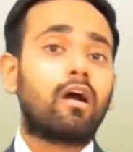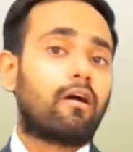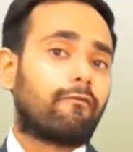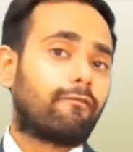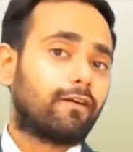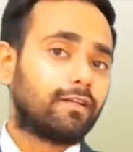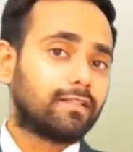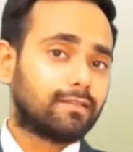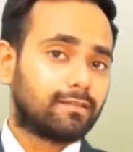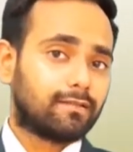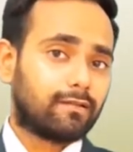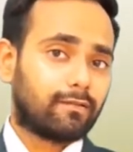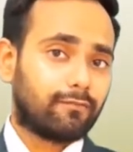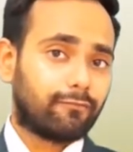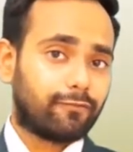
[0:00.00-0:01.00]

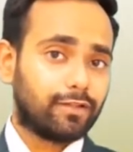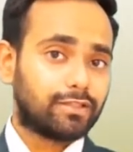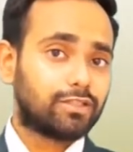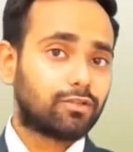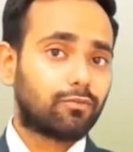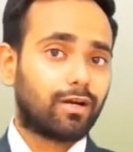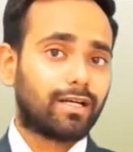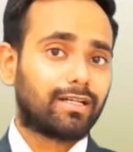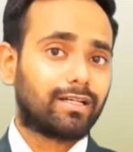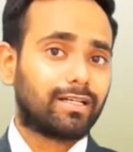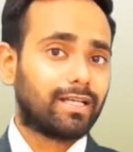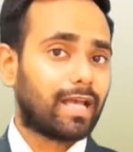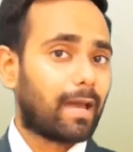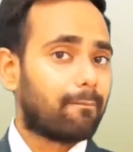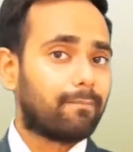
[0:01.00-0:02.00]
which
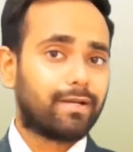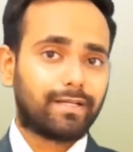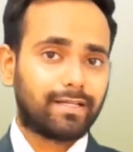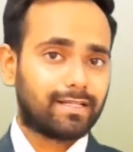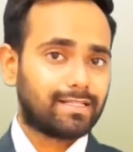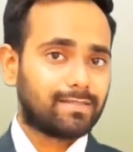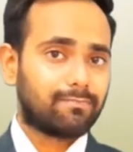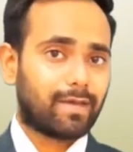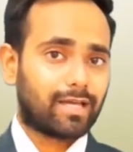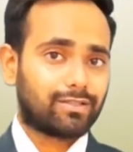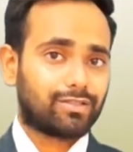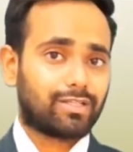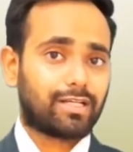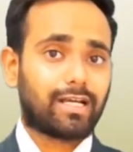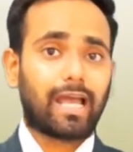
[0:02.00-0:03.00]
quantity ammeter is measuring.